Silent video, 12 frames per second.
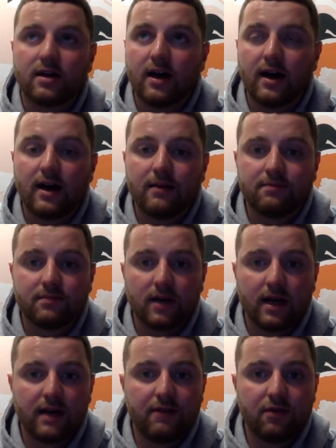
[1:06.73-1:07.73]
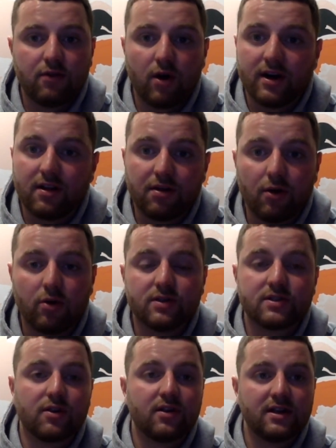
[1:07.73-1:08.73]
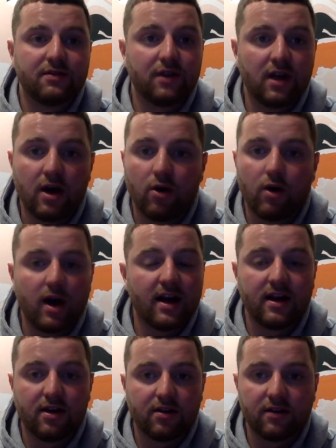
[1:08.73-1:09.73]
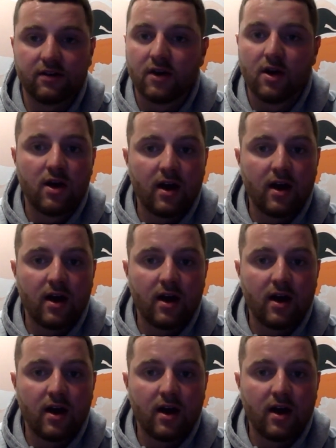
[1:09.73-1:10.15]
Um, and if you've got any thoughts on this video or any others,